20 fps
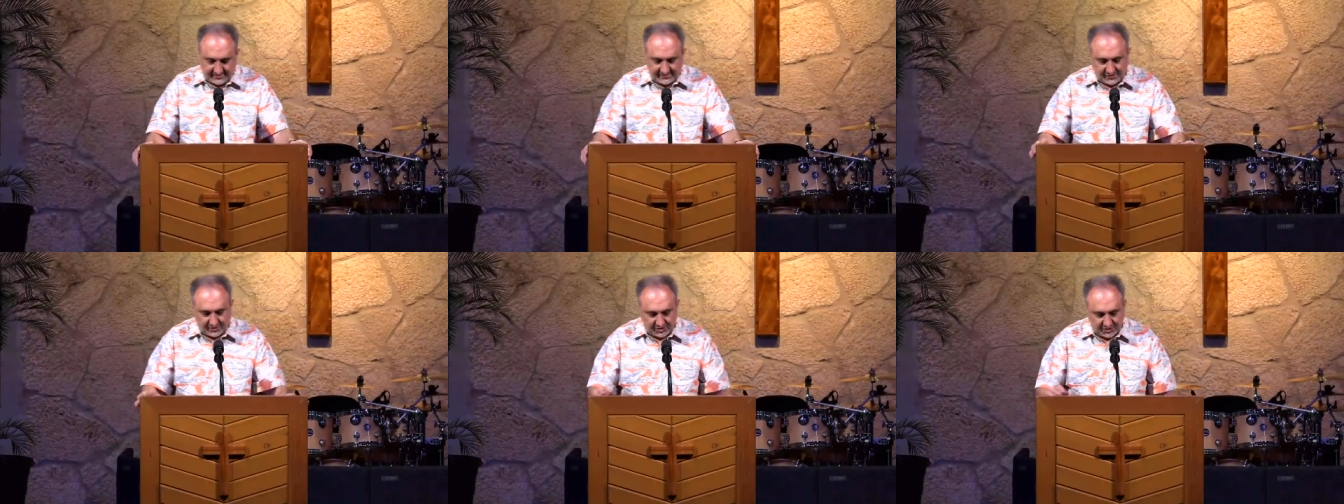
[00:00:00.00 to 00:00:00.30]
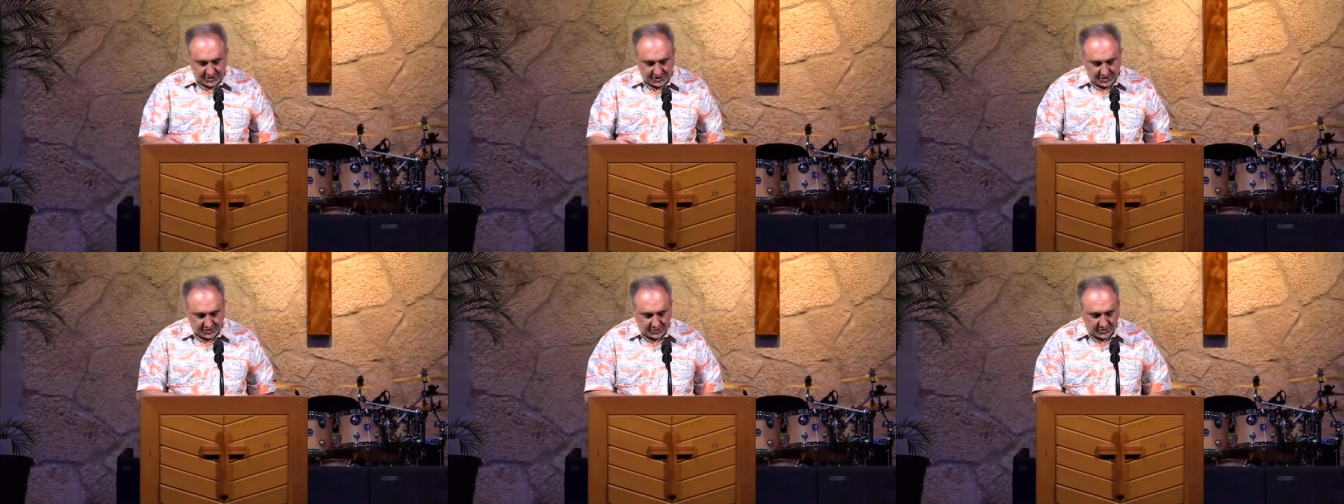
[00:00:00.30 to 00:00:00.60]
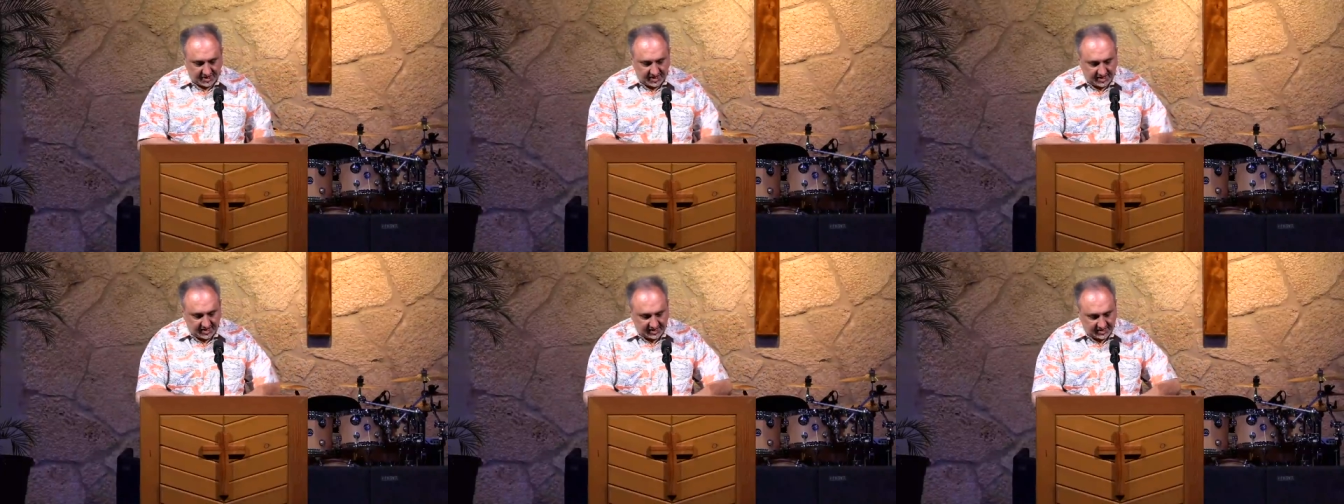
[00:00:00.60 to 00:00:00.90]
in verse
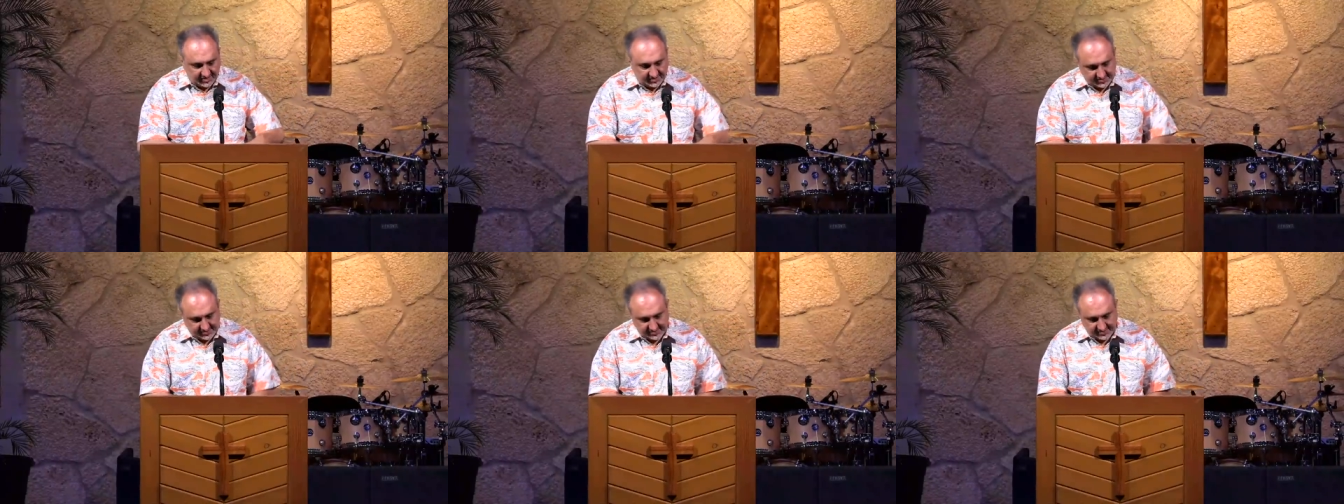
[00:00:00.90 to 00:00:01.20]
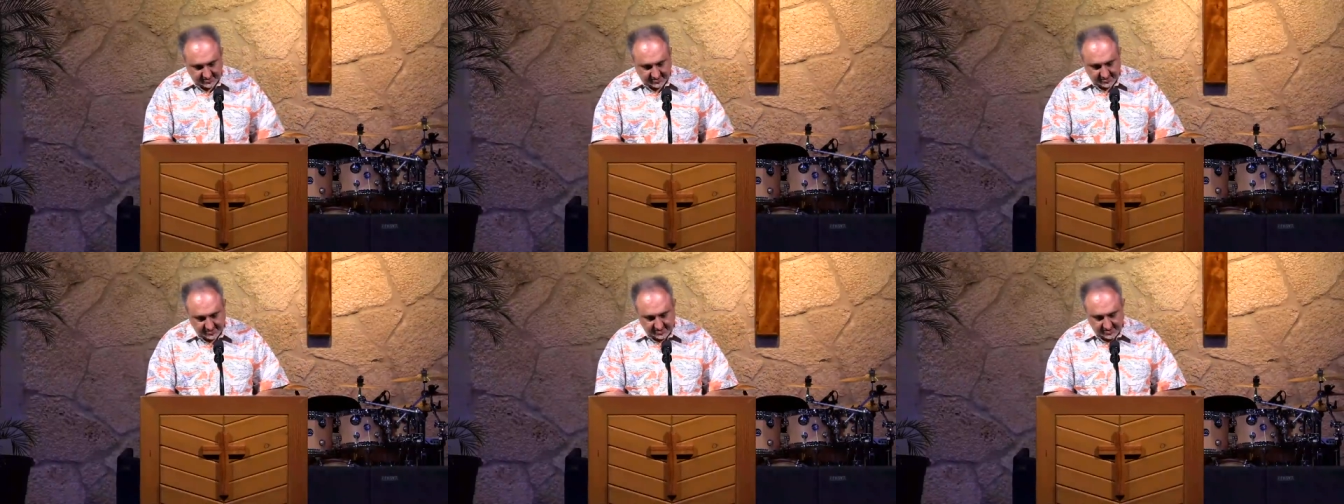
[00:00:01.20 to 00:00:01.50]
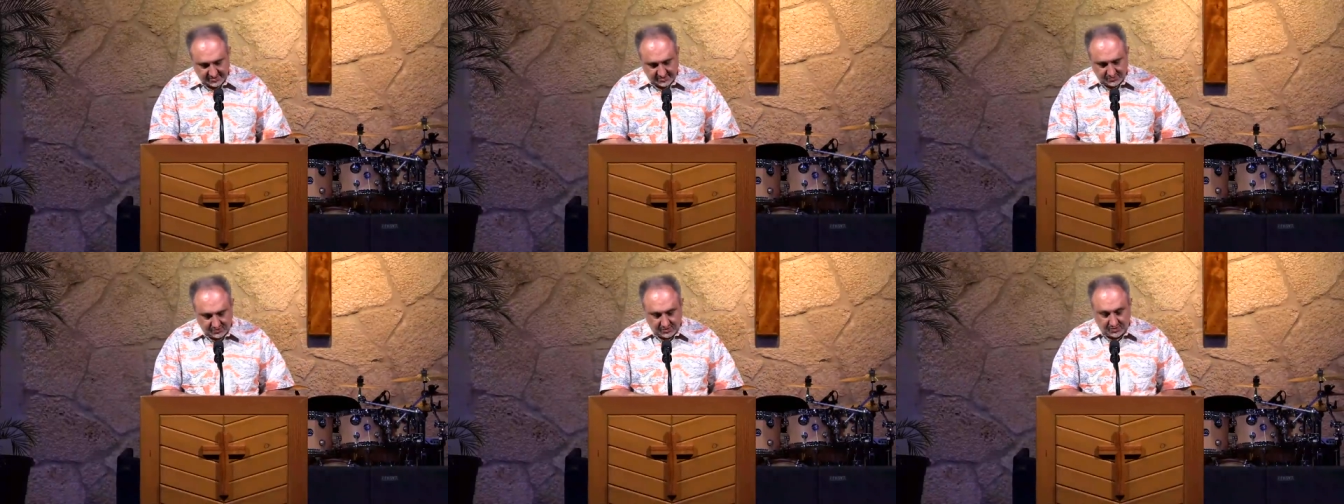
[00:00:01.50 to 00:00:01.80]
3.
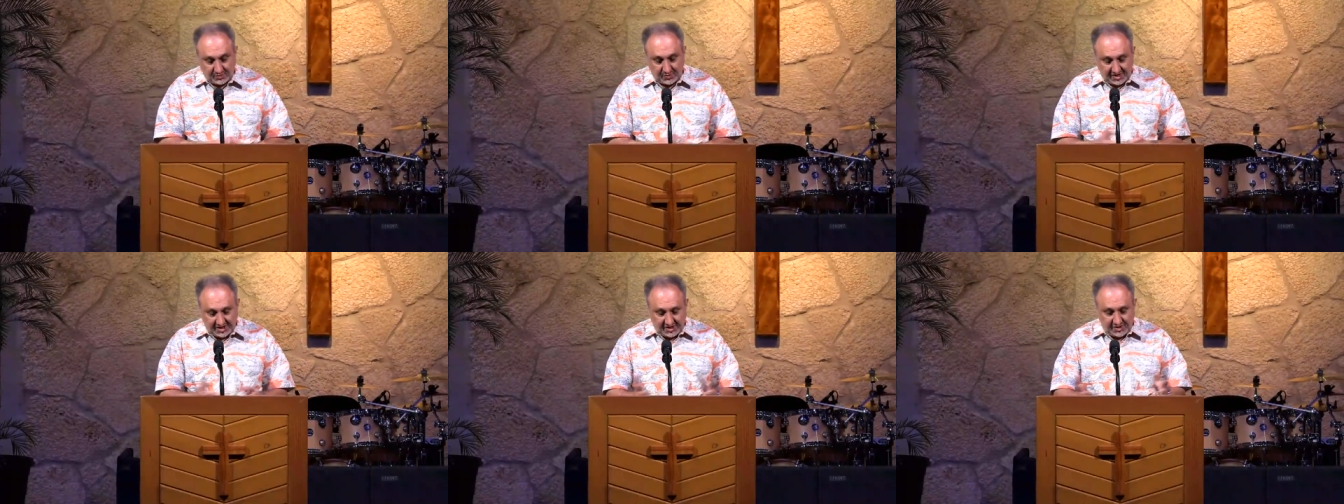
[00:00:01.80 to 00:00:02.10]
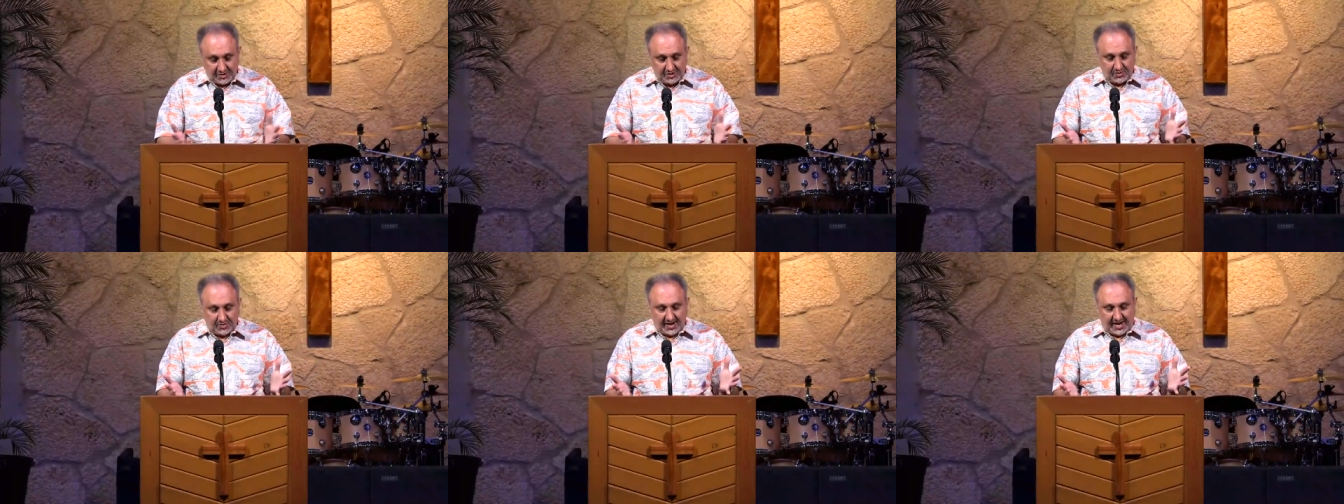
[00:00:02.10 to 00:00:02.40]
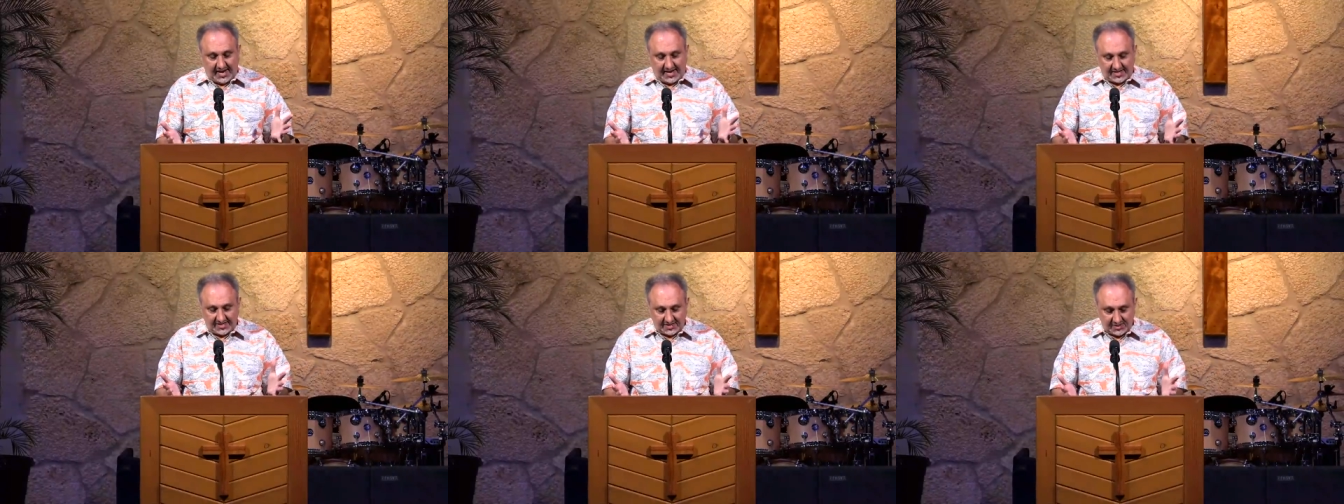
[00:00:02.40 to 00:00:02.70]
When we
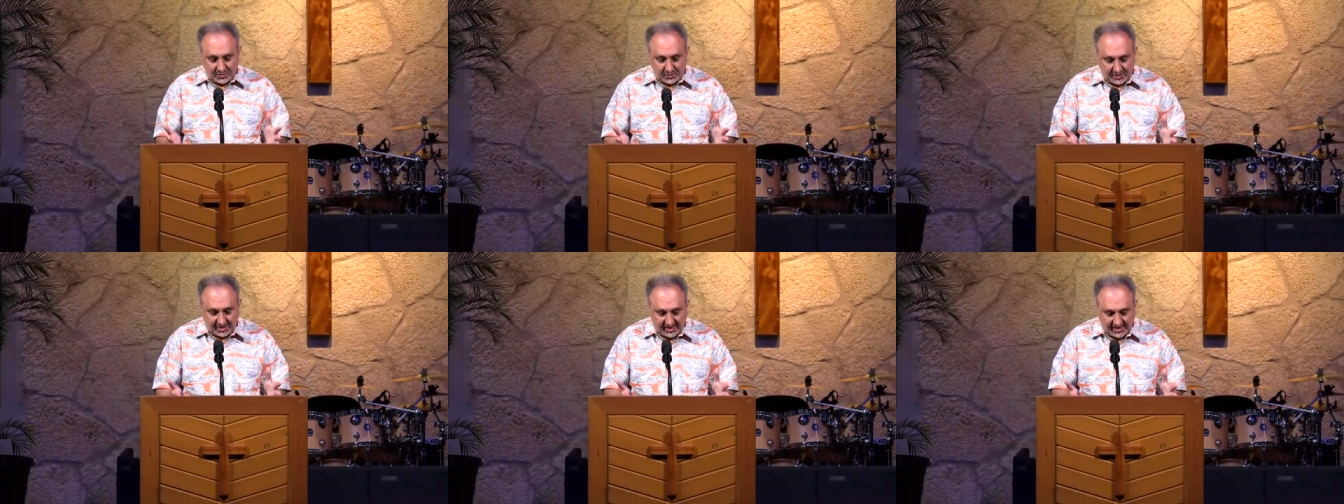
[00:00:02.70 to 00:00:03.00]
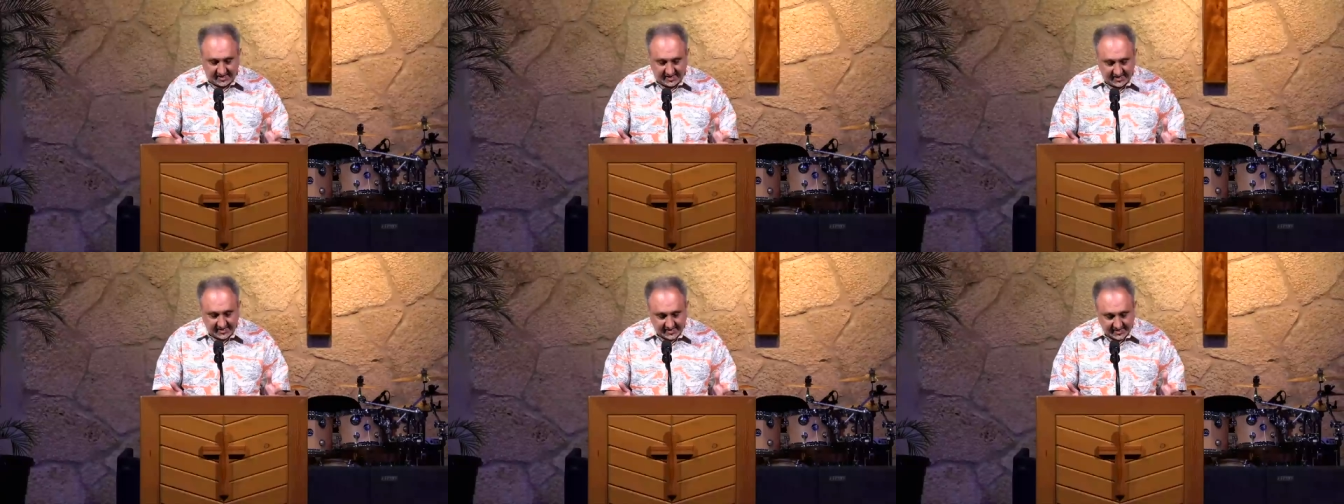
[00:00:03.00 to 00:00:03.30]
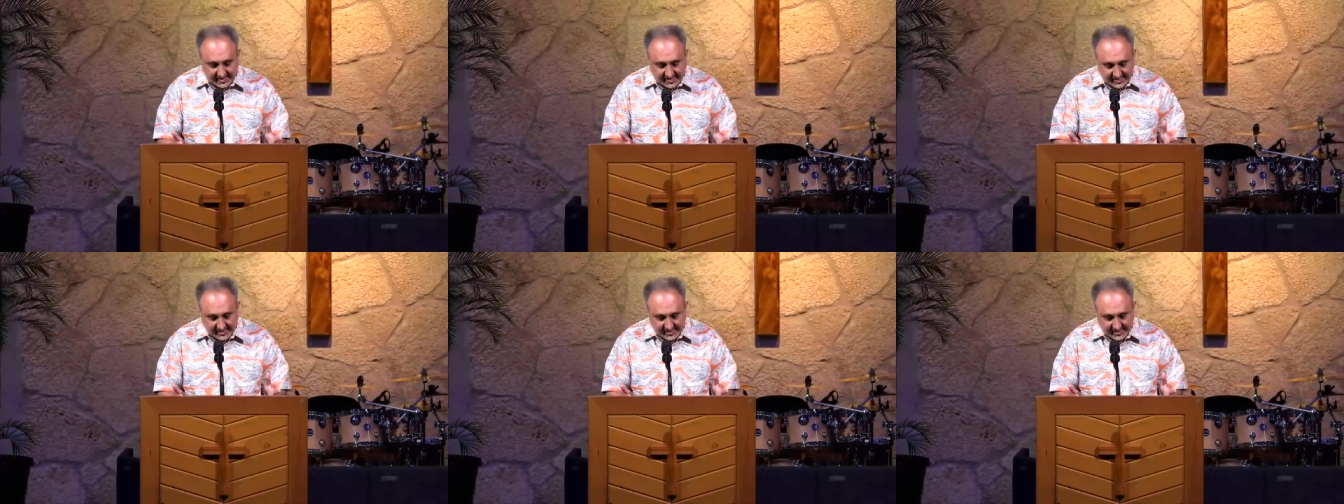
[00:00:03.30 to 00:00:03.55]
do ask, we